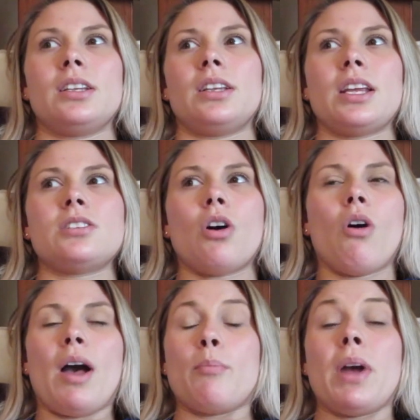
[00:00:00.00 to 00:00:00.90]
they
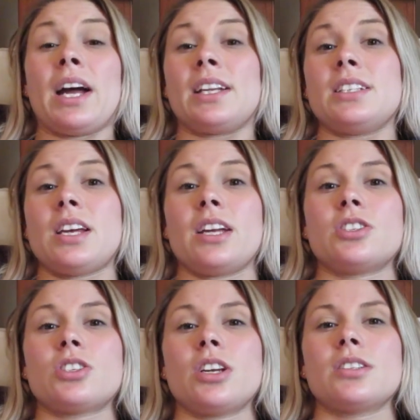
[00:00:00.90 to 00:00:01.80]
don't have bad
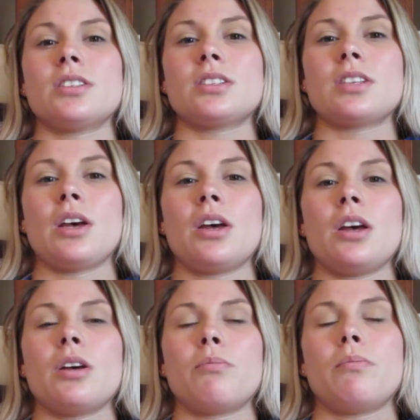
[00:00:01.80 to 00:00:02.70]
intentions
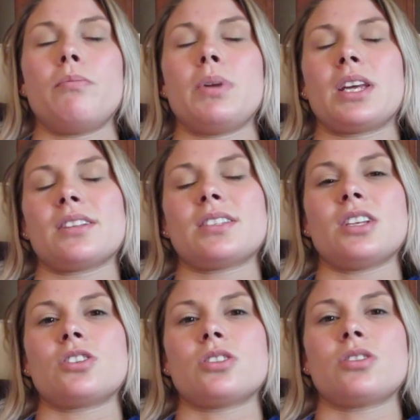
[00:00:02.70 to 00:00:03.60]
because
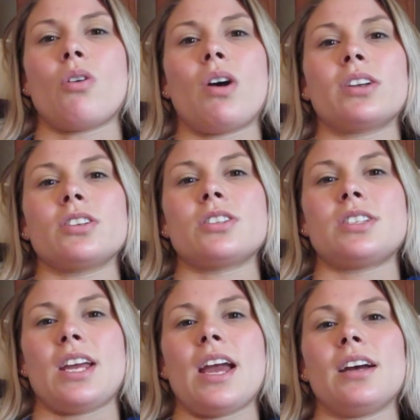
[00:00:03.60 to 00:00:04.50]
they just don't
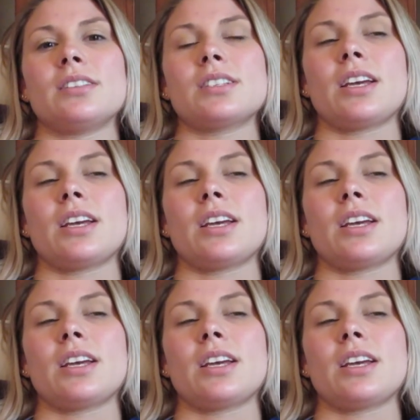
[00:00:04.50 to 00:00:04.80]
understand.